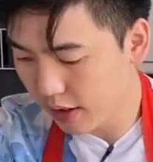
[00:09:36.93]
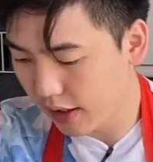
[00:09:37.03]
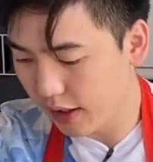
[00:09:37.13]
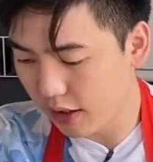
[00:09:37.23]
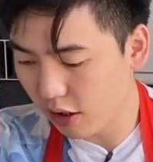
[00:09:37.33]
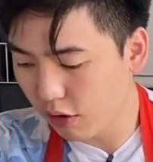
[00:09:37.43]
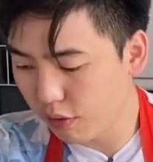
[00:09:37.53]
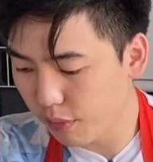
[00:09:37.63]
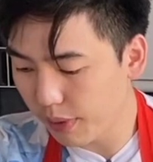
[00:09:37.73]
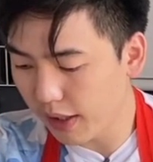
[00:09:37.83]
and the
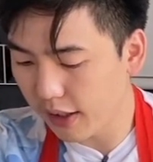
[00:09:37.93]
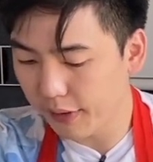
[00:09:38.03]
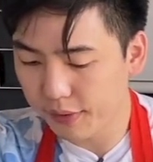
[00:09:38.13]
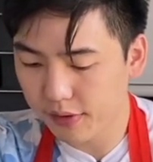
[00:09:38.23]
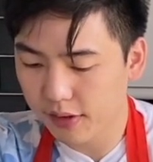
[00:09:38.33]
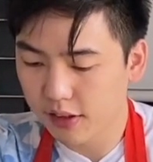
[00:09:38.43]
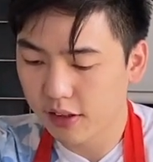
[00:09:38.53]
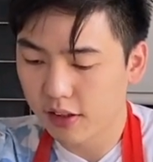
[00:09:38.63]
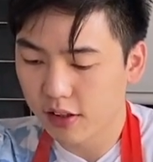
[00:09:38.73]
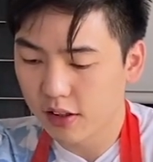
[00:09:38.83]
tofu puffs
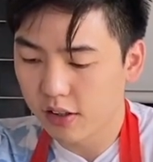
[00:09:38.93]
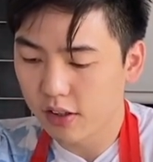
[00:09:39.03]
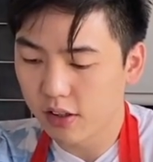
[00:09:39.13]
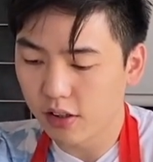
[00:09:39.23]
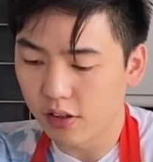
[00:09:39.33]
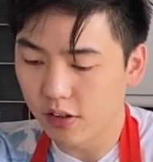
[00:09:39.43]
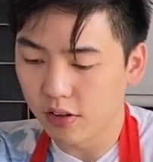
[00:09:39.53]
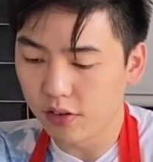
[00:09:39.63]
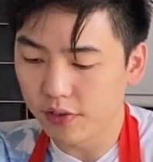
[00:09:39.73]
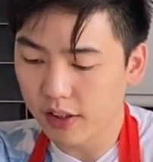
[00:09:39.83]
all
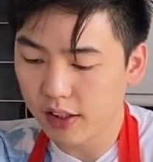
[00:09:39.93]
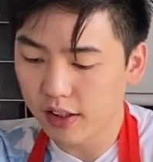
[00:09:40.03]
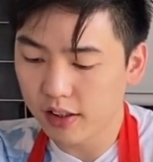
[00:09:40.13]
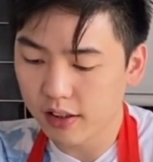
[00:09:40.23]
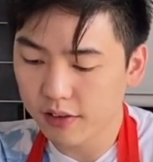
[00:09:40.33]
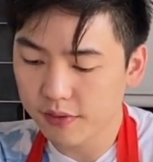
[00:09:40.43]
over here.